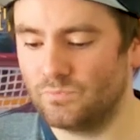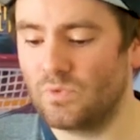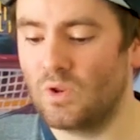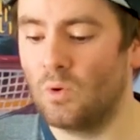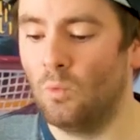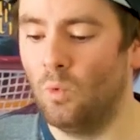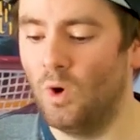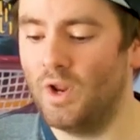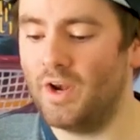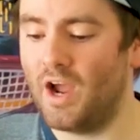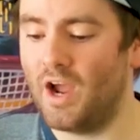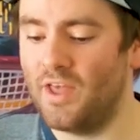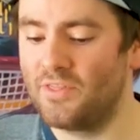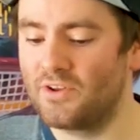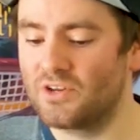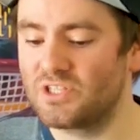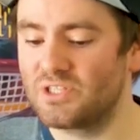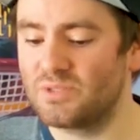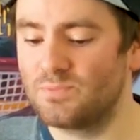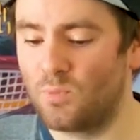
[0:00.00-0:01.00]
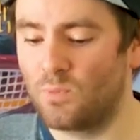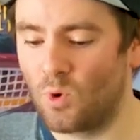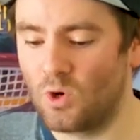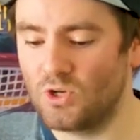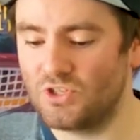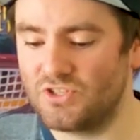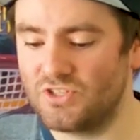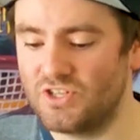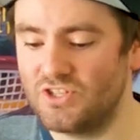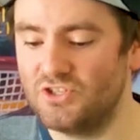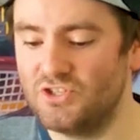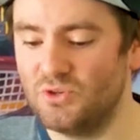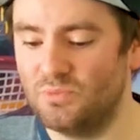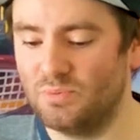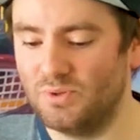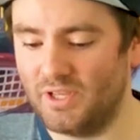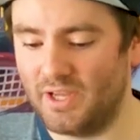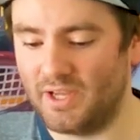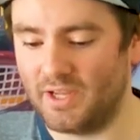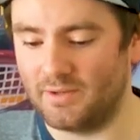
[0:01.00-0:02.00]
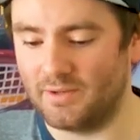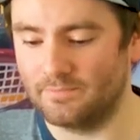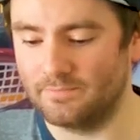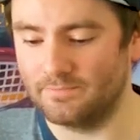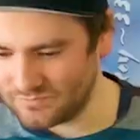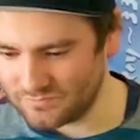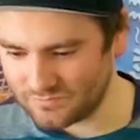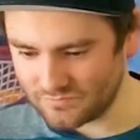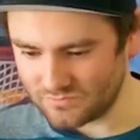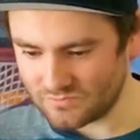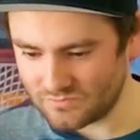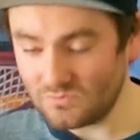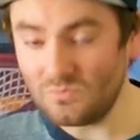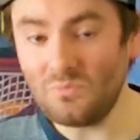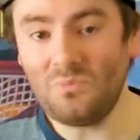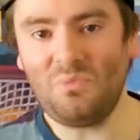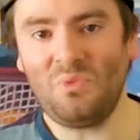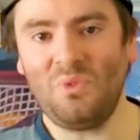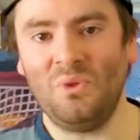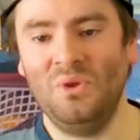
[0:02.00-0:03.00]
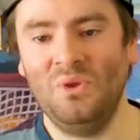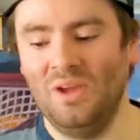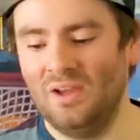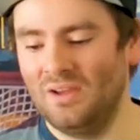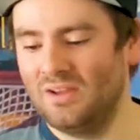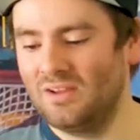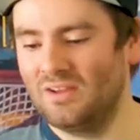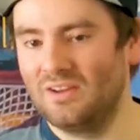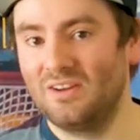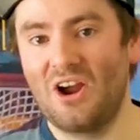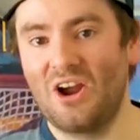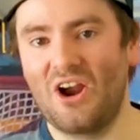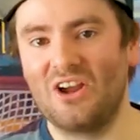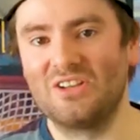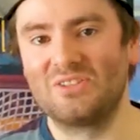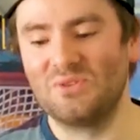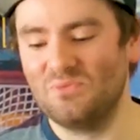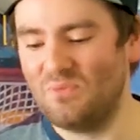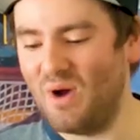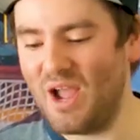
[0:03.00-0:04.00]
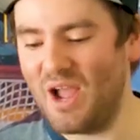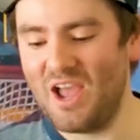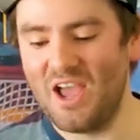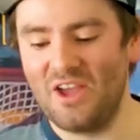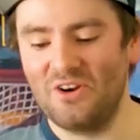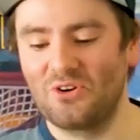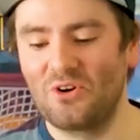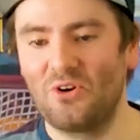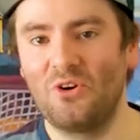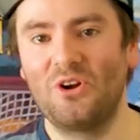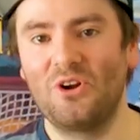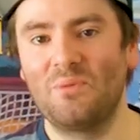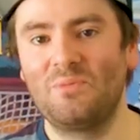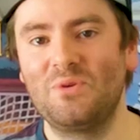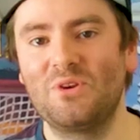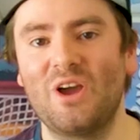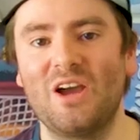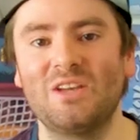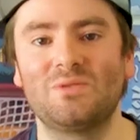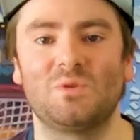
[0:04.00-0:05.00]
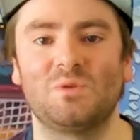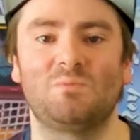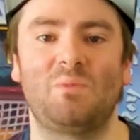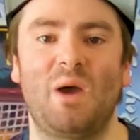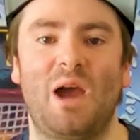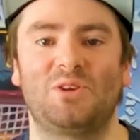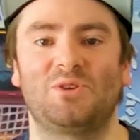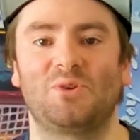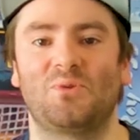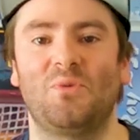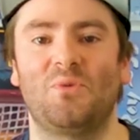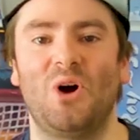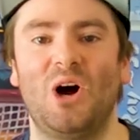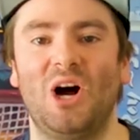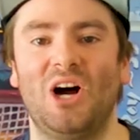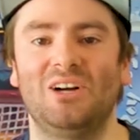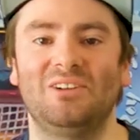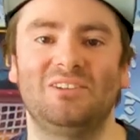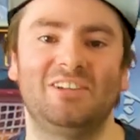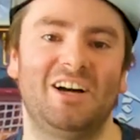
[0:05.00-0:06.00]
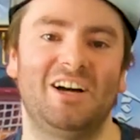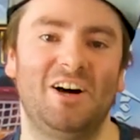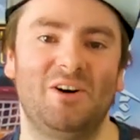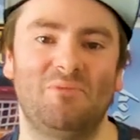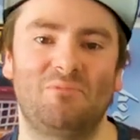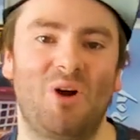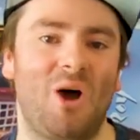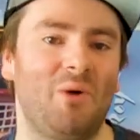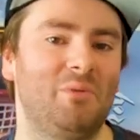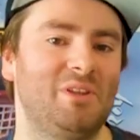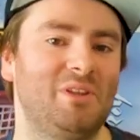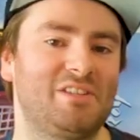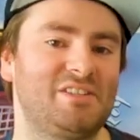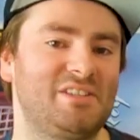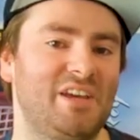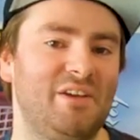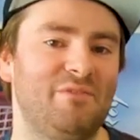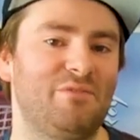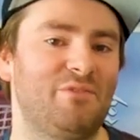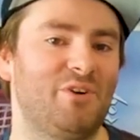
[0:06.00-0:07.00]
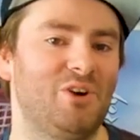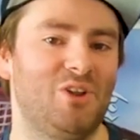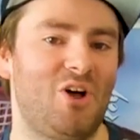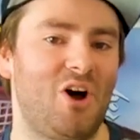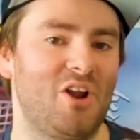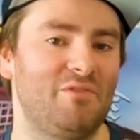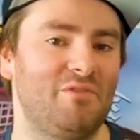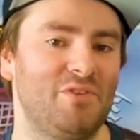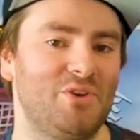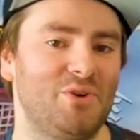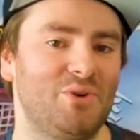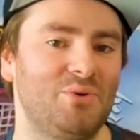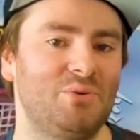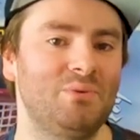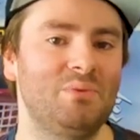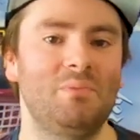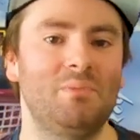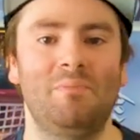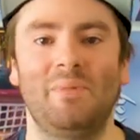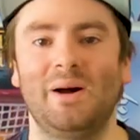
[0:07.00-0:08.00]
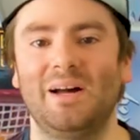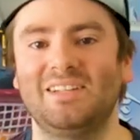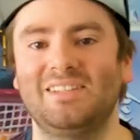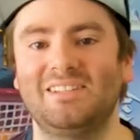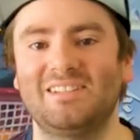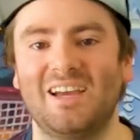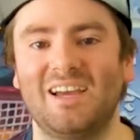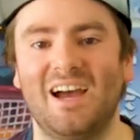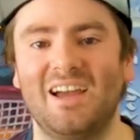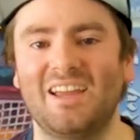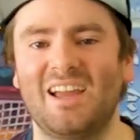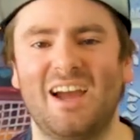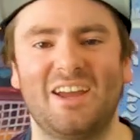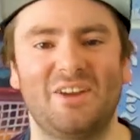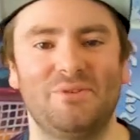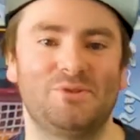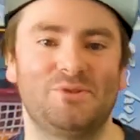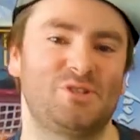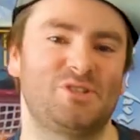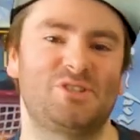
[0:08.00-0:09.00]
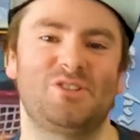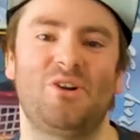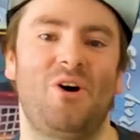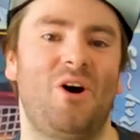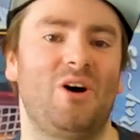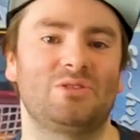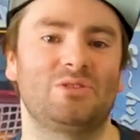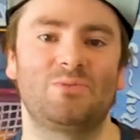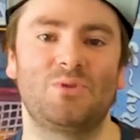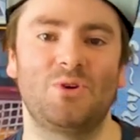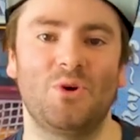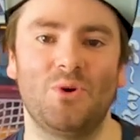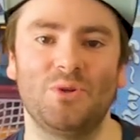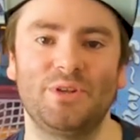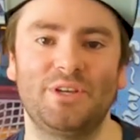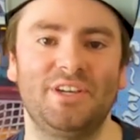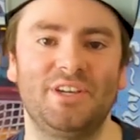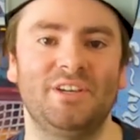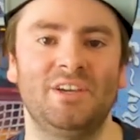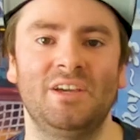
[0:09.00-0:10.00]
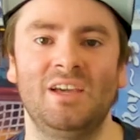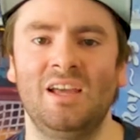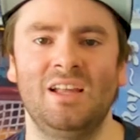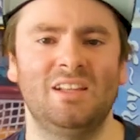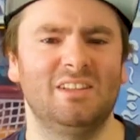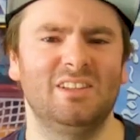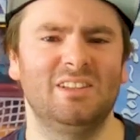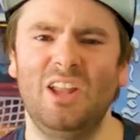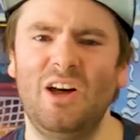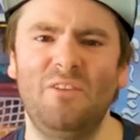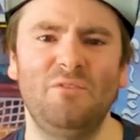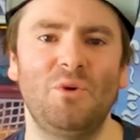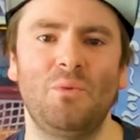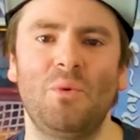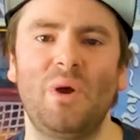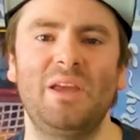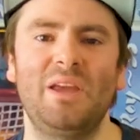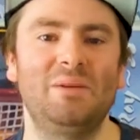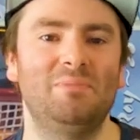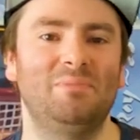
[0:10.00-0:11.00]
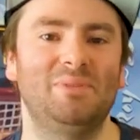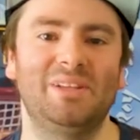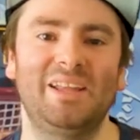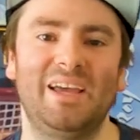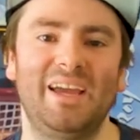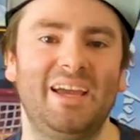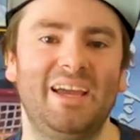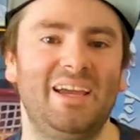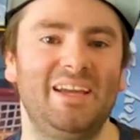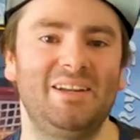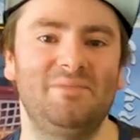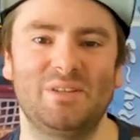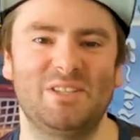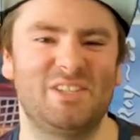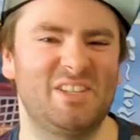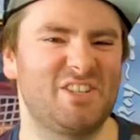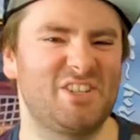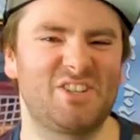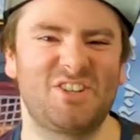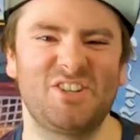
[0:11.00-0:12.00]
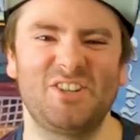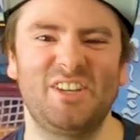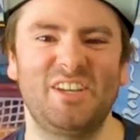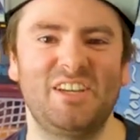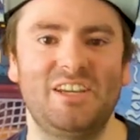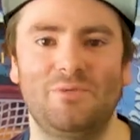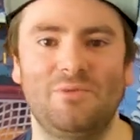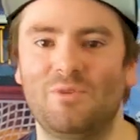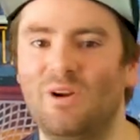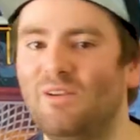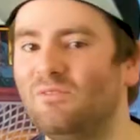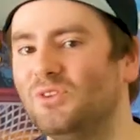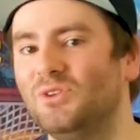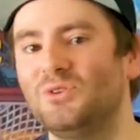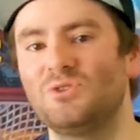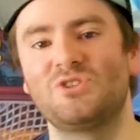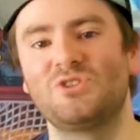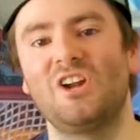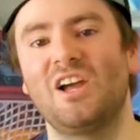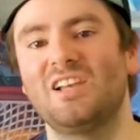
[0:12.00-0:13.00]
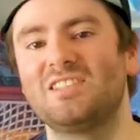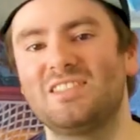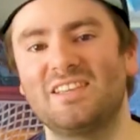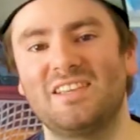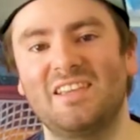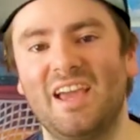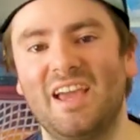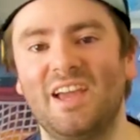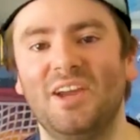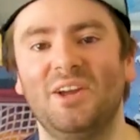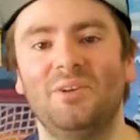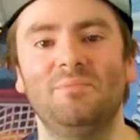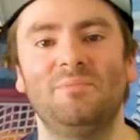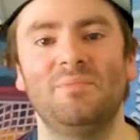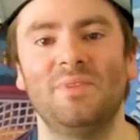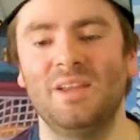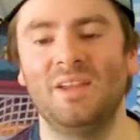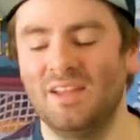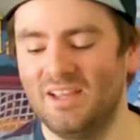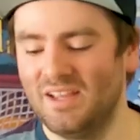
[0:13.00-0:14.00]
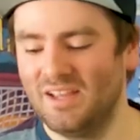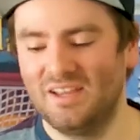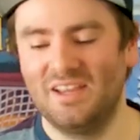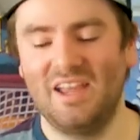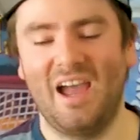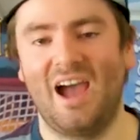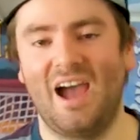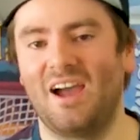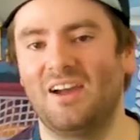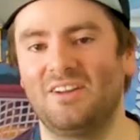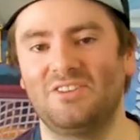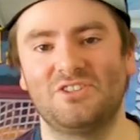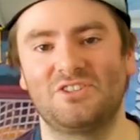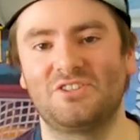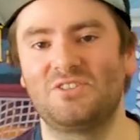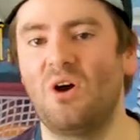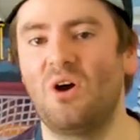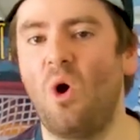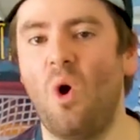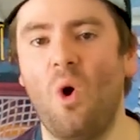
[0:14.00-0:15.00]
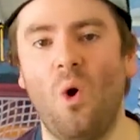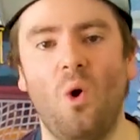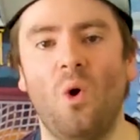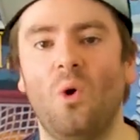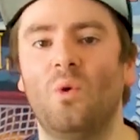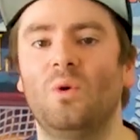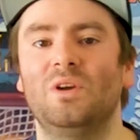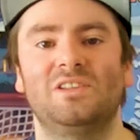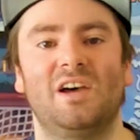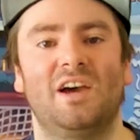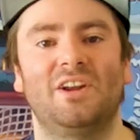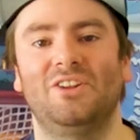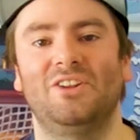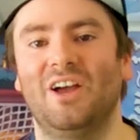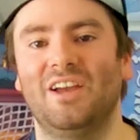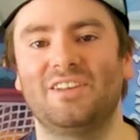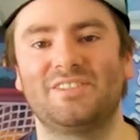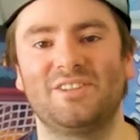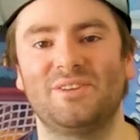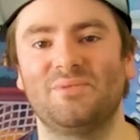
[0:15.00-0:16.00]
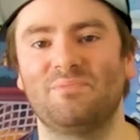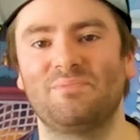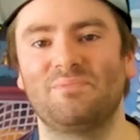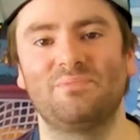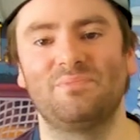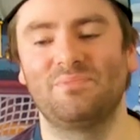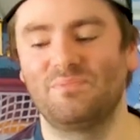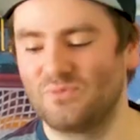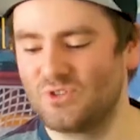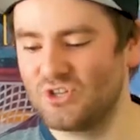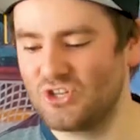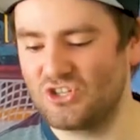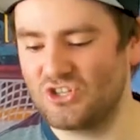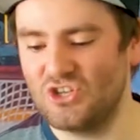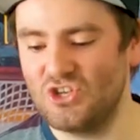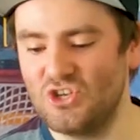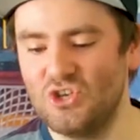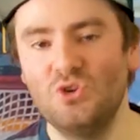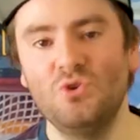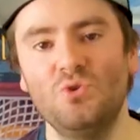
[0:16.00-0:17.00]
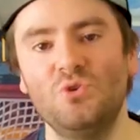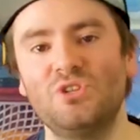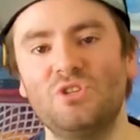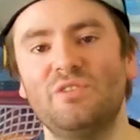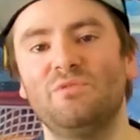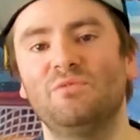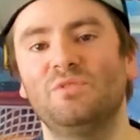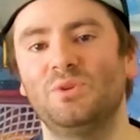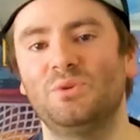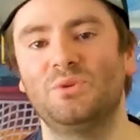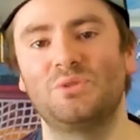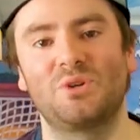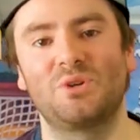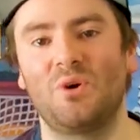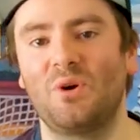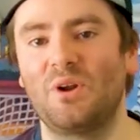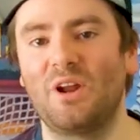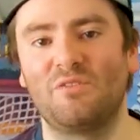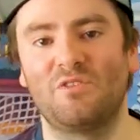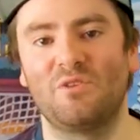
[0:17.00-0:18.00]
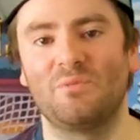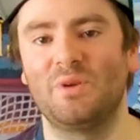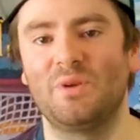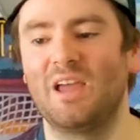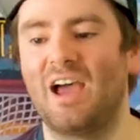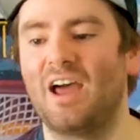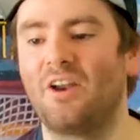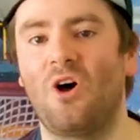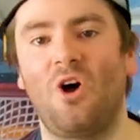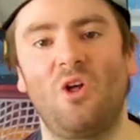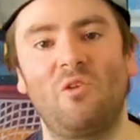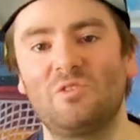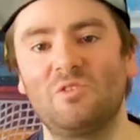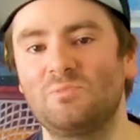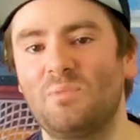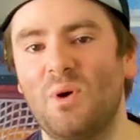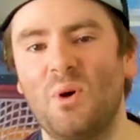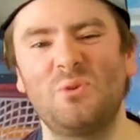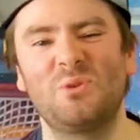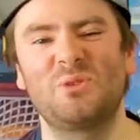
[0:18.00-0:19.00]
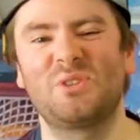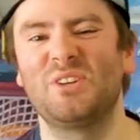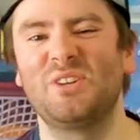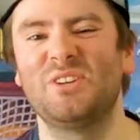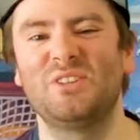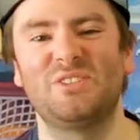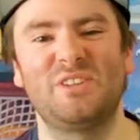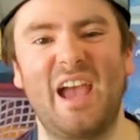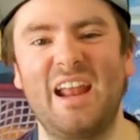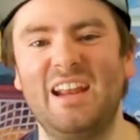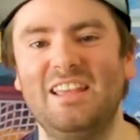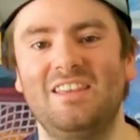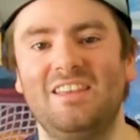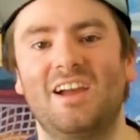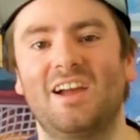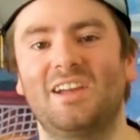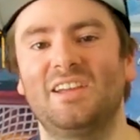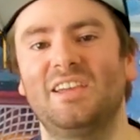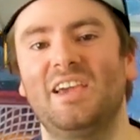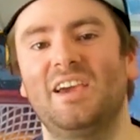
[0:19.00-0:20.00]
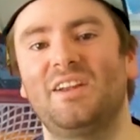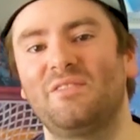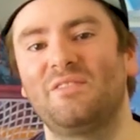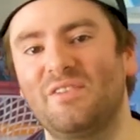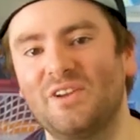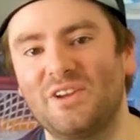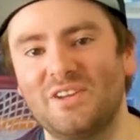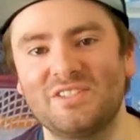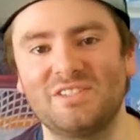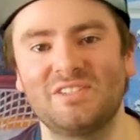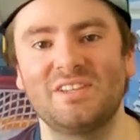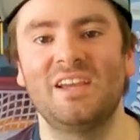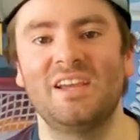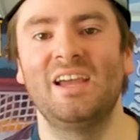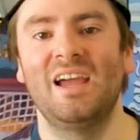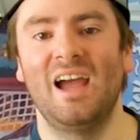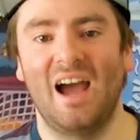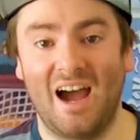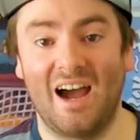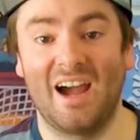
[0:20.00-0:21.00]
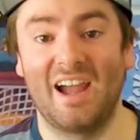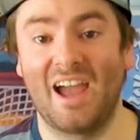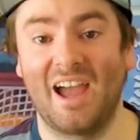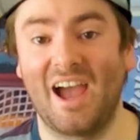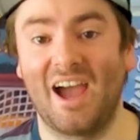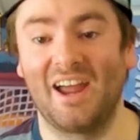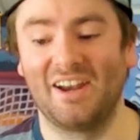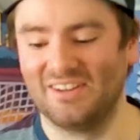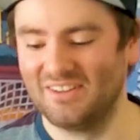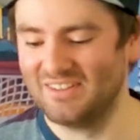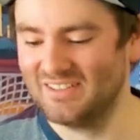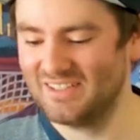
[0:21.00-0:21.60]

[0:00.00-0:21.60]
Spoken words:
What other sports did you play? Alright, so my idol growing up, you guys, was Patrick Roy. Probably the same for a lot of you. But yeah, he was just an awesome goalie. Loved the way he played positionally. He revolutionized the game. Yeah, just always idolized him. Just huge influence growing up for me. Had all of his posters, anything I could get of his, I had.